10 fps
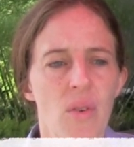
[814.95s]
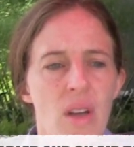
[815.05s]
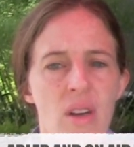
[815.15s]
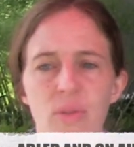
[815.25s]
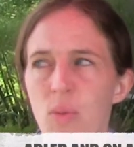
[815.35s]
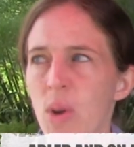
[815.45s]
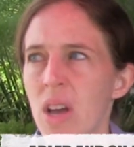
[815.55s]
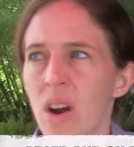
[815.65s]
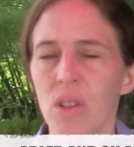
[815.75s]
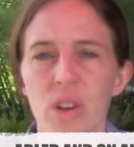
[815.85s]
if
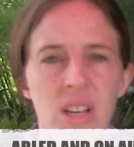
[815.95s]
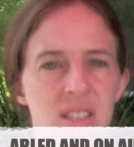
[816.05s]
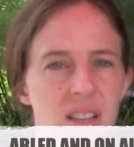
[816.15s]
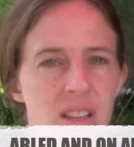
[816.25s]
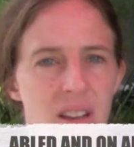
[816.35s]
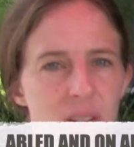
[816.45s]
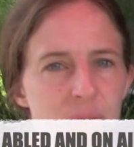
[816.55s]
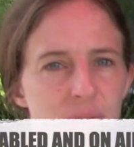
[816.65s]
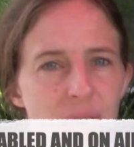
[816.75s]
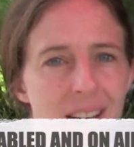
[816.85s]
we are looking to
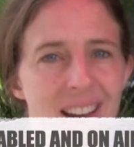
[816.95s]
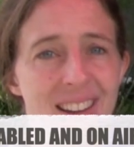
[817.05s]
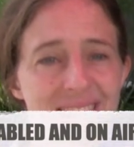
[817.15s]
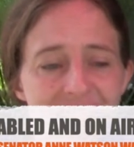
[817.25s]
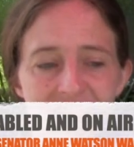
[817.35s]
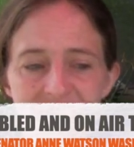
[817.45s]
live uh,